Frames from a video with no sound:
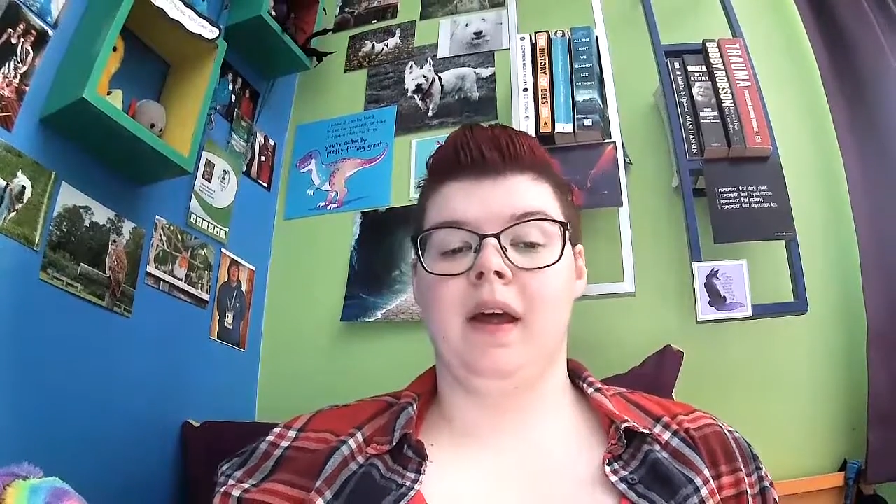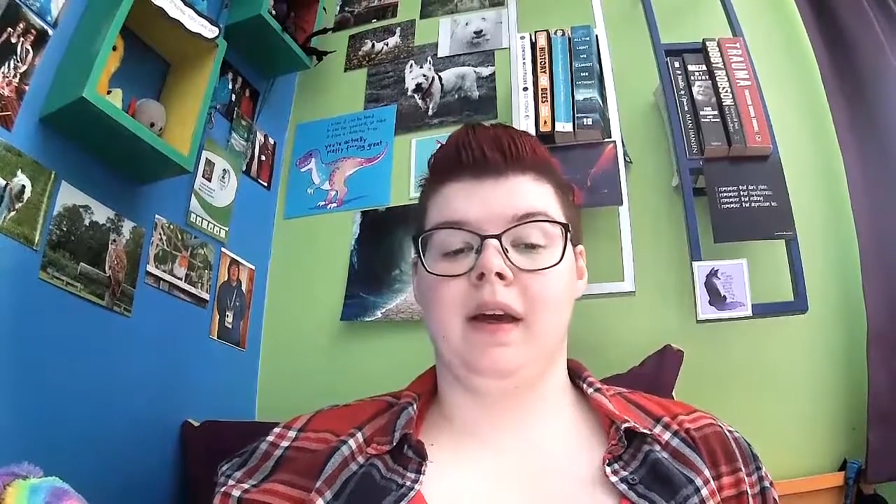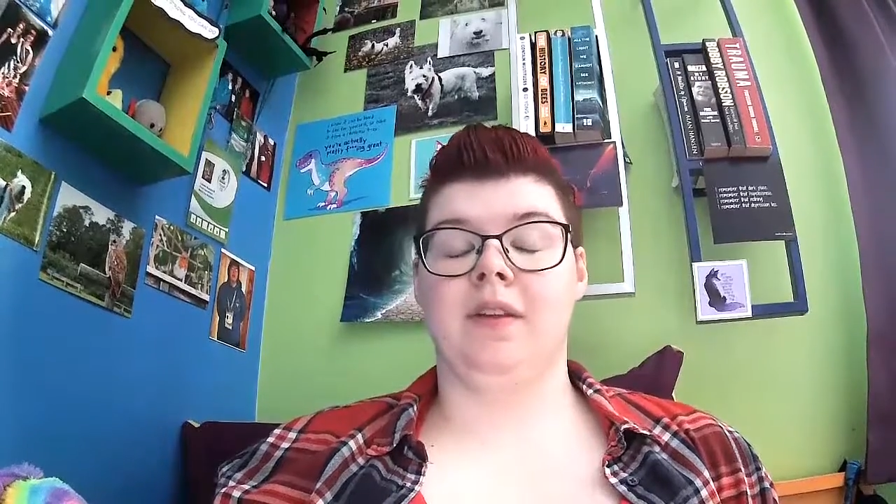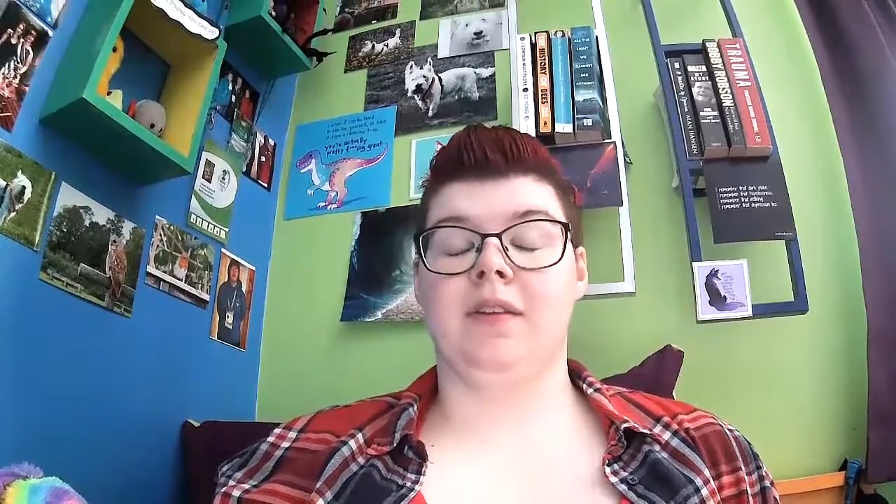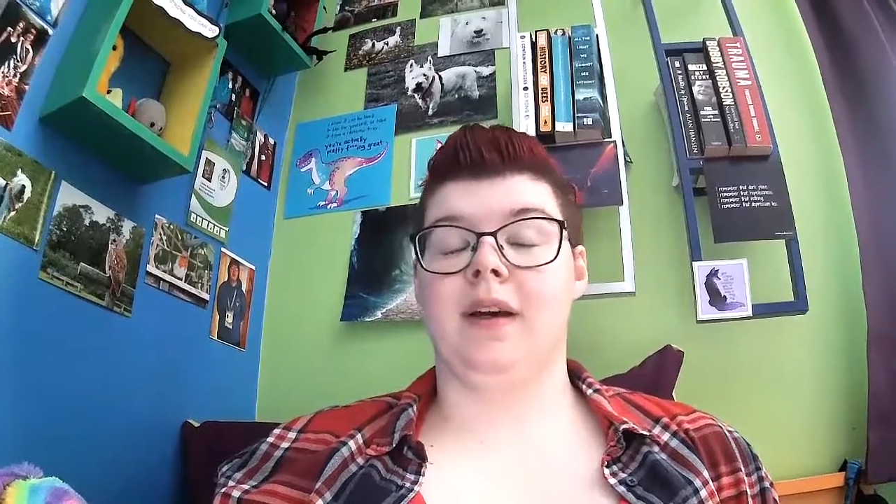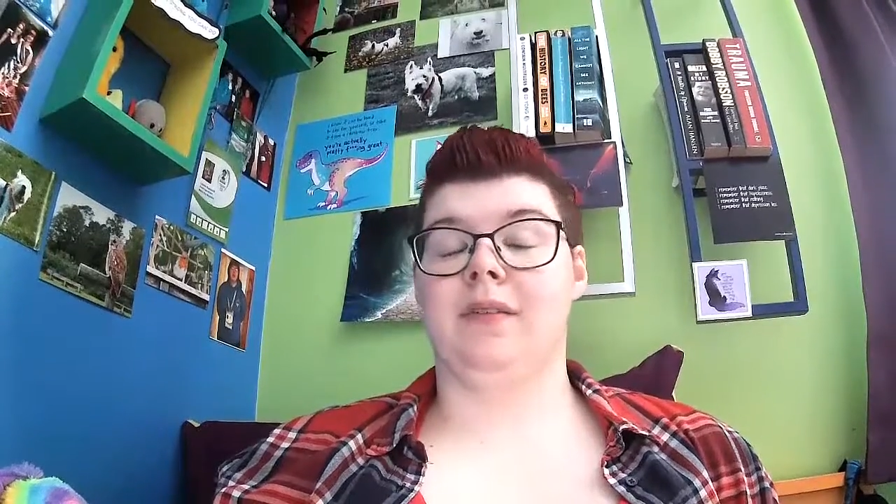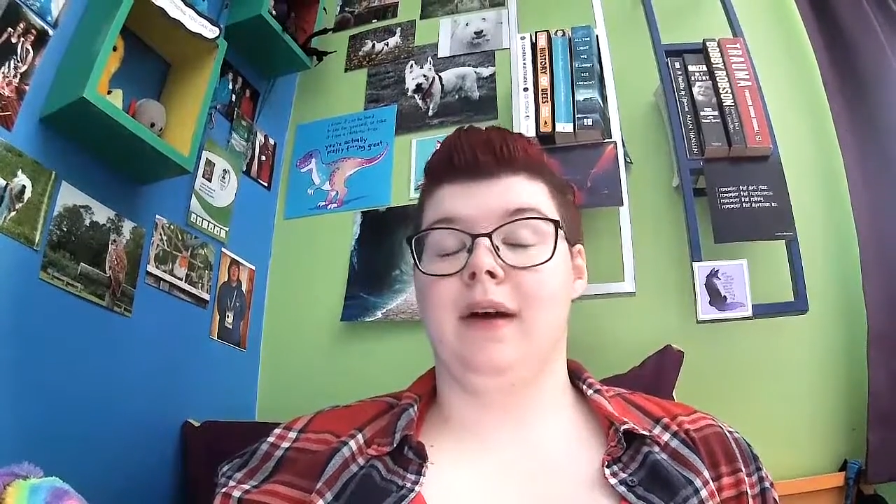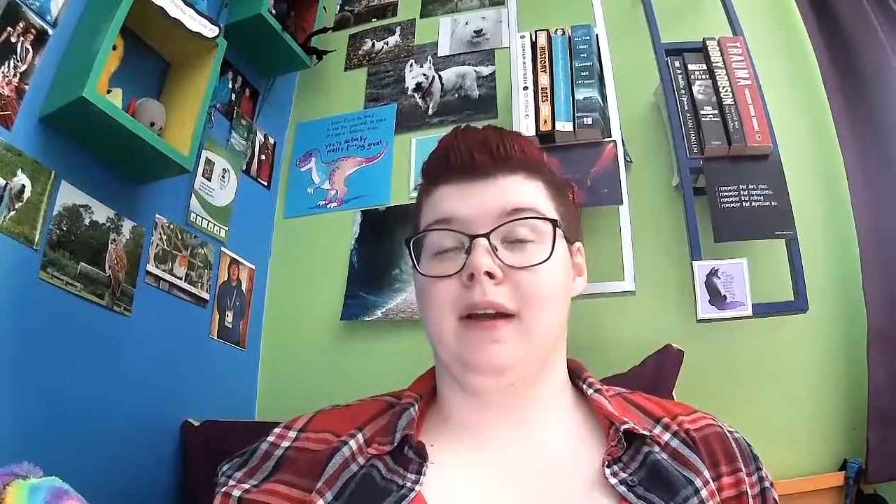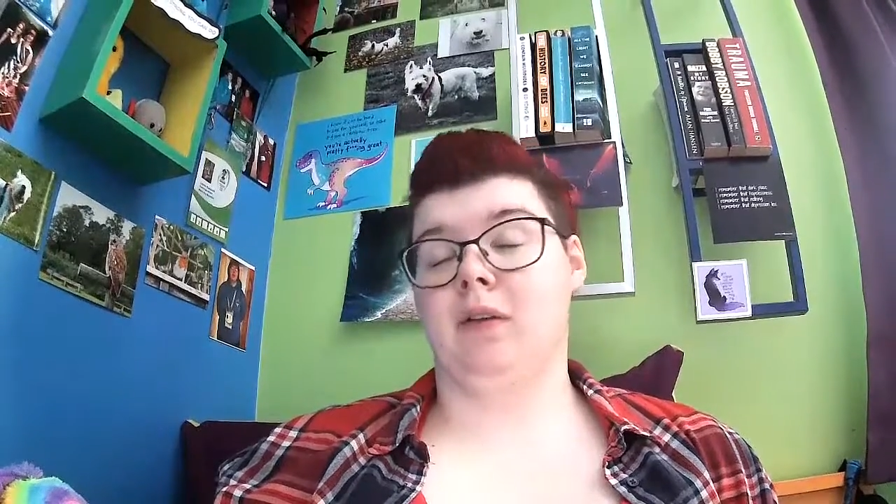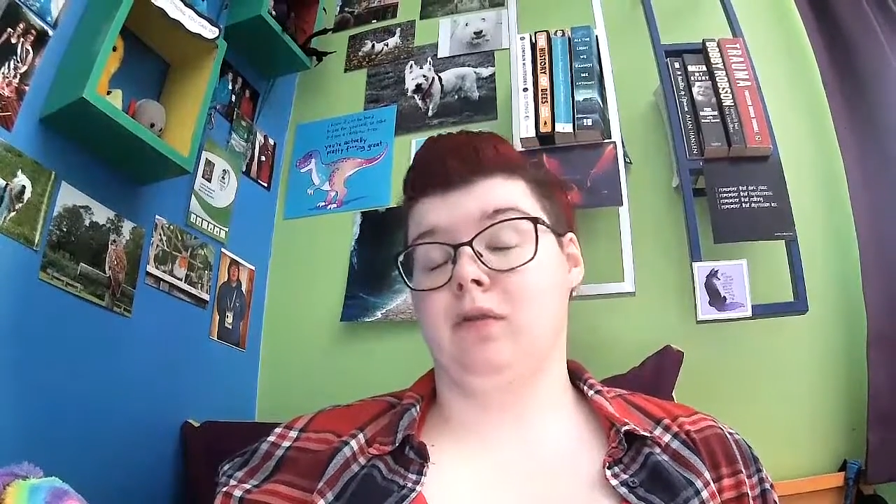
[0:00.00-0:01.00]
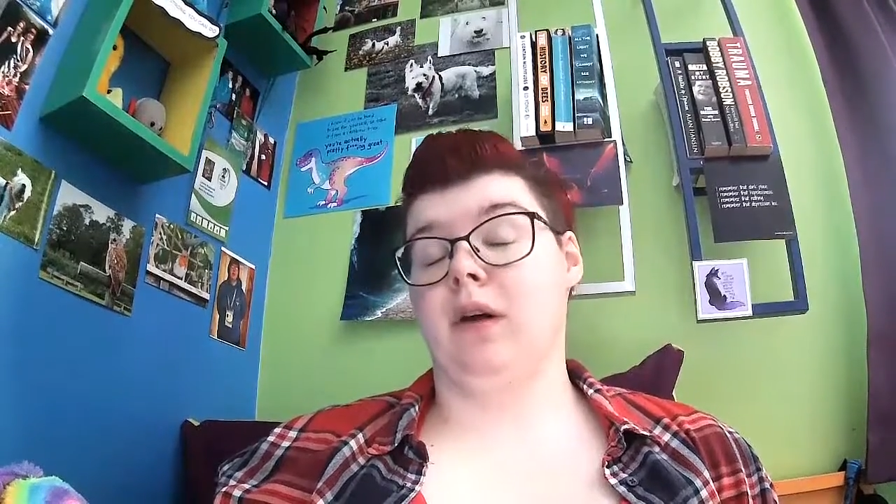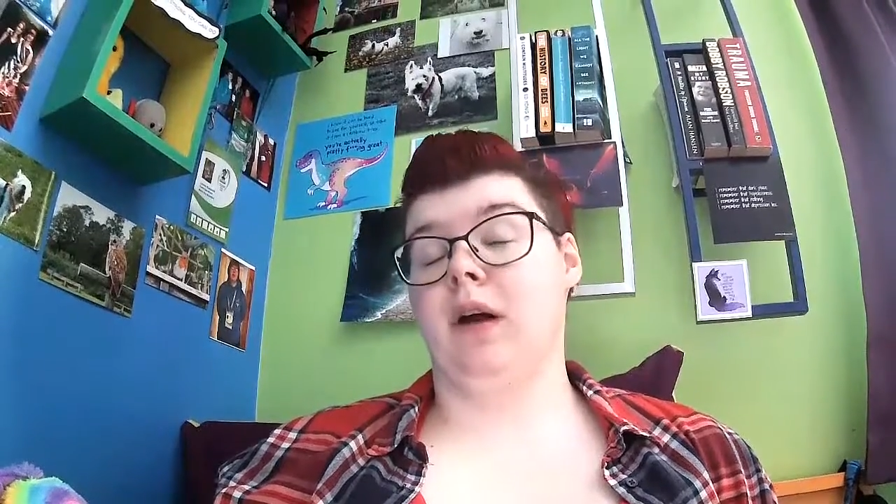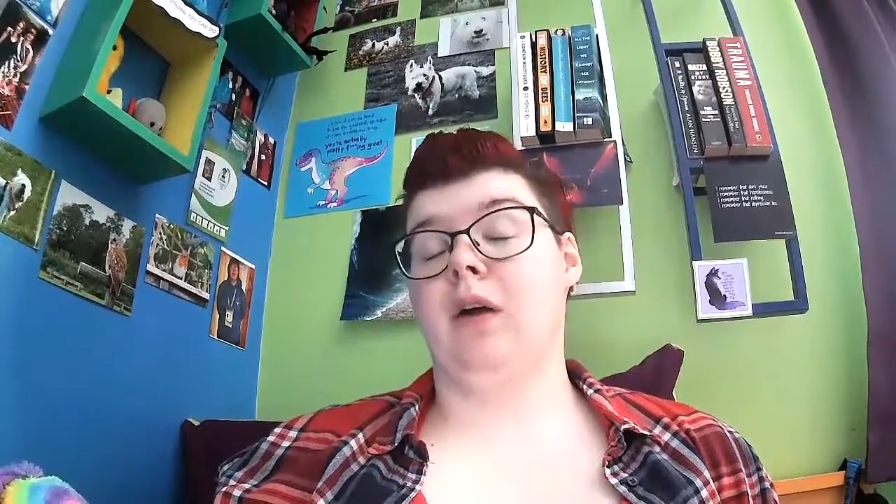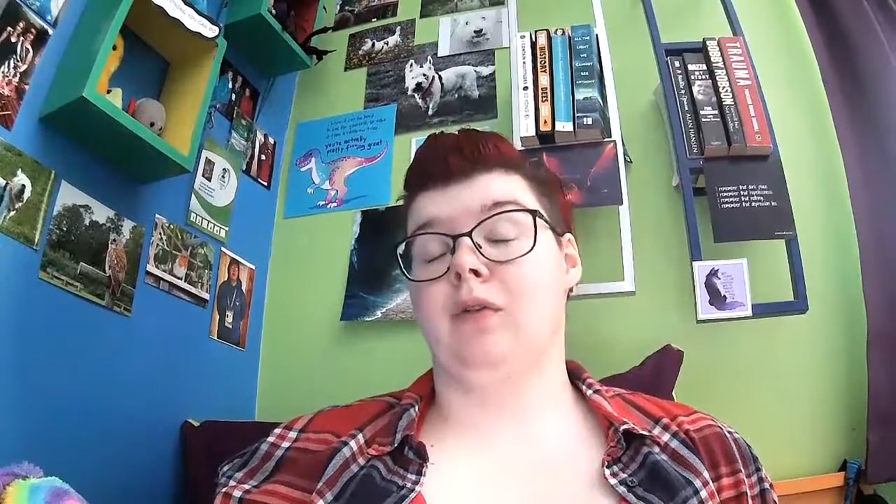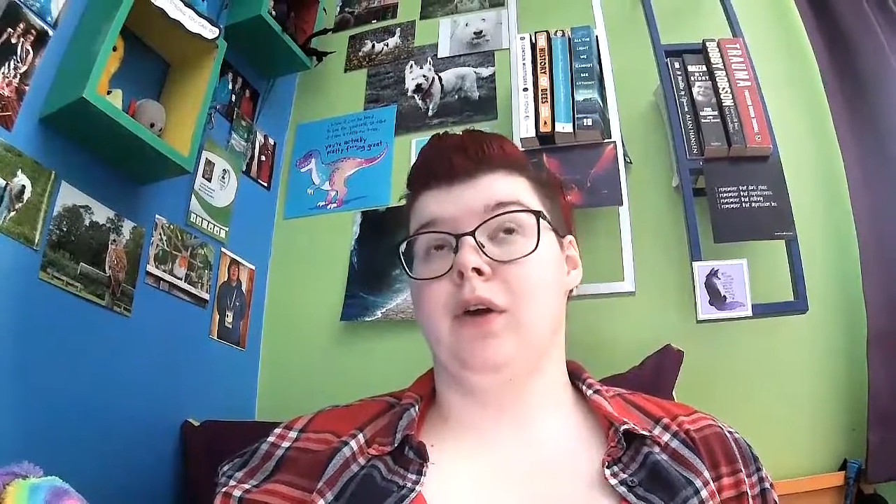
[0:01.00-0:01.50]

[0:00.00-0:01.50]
like inside my head I'll